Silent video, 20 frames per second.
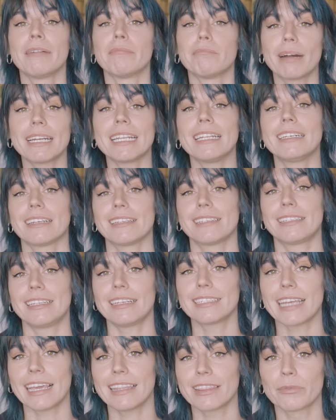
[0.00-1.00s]
money does
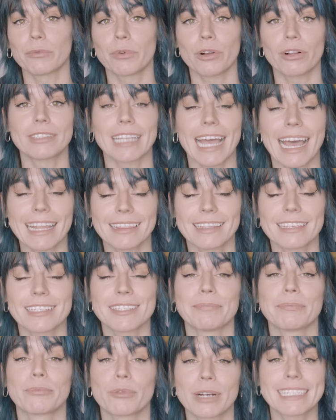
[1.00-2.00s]
dictate the world at
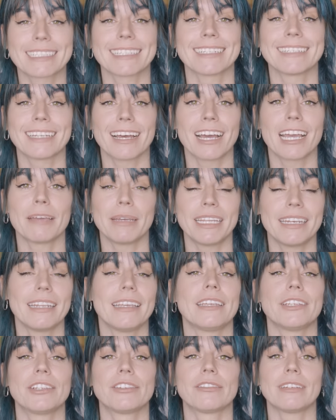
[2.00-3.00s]
this present time in
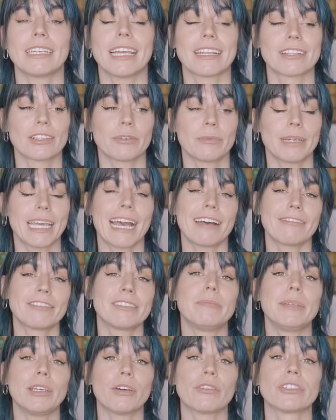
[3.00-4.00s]
history, and so we have
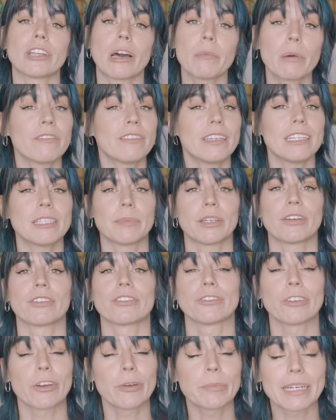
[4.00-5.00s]
to be on top of this
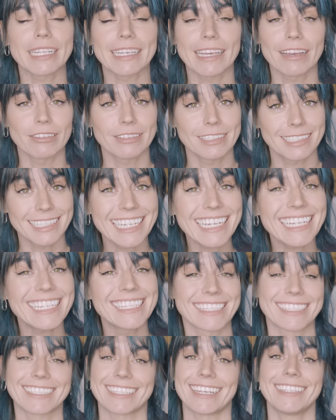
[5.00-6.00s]
because nobody else
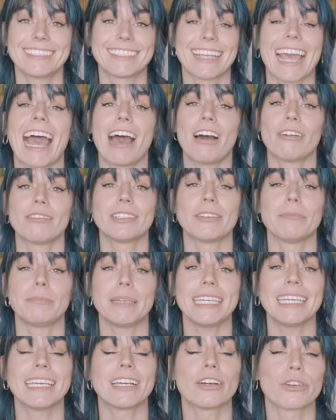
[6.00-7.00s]
teaches us how to
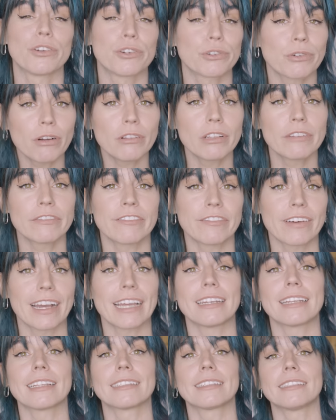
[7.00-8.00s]
be in control of our
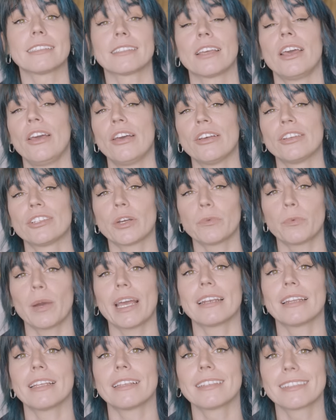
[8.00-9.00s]
finances. So
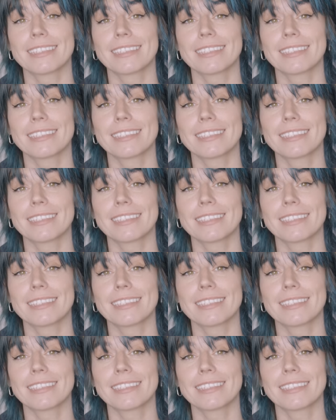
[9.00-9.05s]
when